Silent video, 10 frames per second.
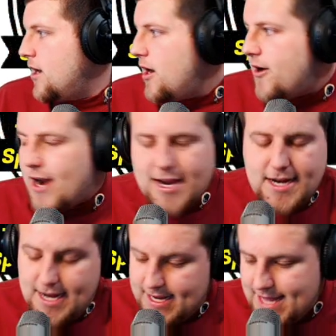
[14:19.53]
All right,
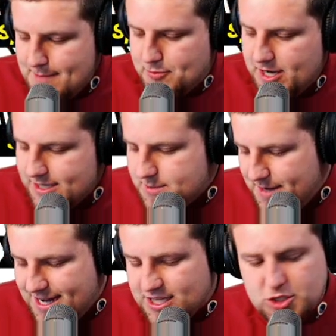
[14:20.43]
and that brings
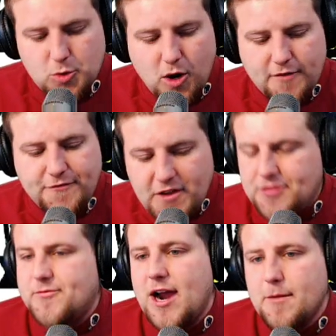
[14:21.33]
me to our
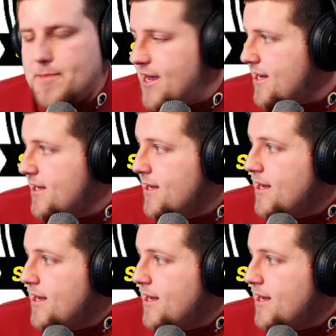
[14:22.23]
fifth round pick,